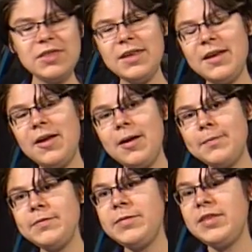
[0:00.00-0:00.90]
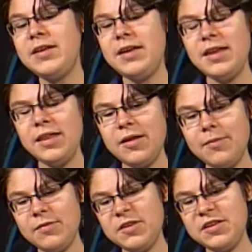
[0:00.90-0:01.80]
the
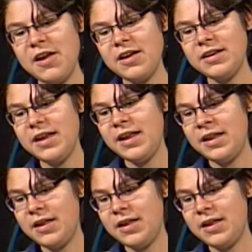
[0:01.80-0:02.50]
Dark Knight